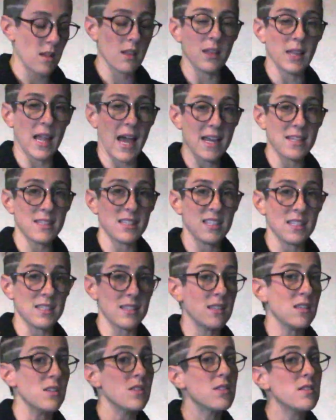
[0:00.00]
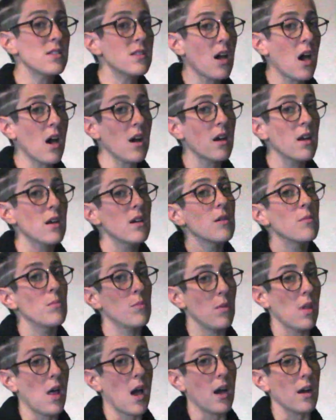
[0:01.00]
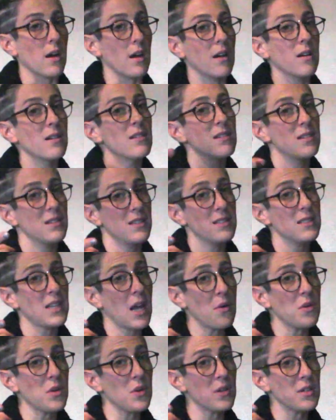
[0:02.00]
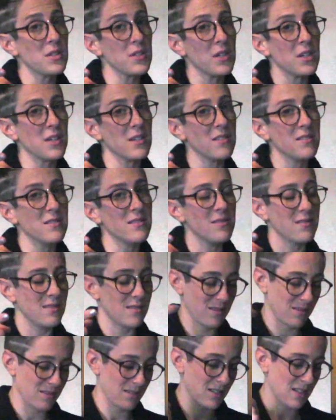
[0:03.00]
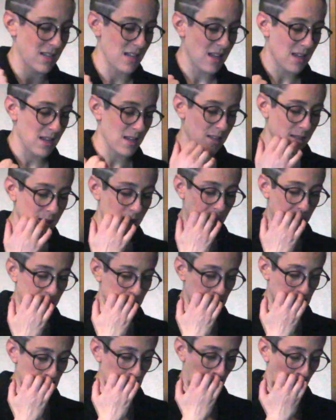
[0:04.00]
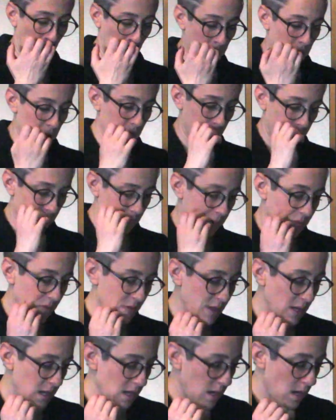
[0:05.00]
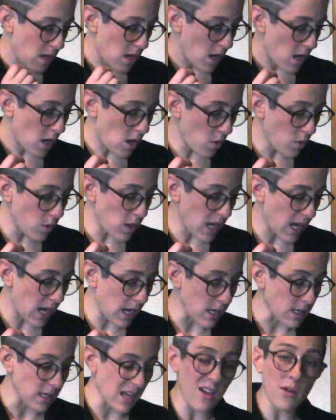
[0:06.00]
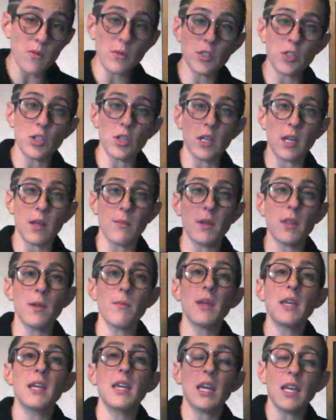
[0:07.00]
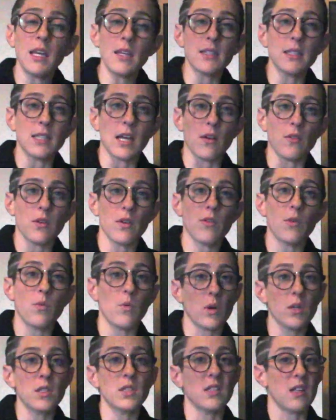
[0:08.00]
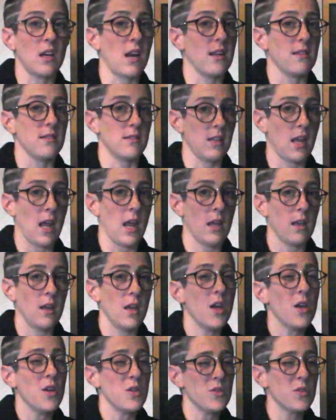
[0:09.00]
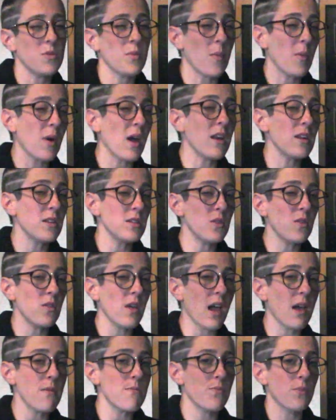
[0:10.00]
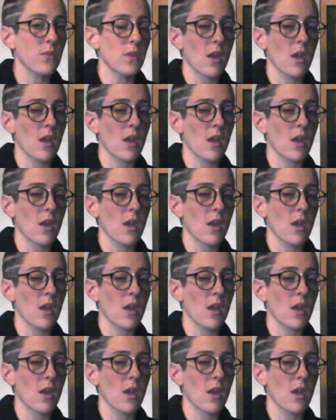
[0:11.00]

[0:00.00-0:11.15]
Last is sock, block. Now your turn. Nice job. Okay, now I want you to give me the beginning sound of the words that I say. Do you remember how to do that?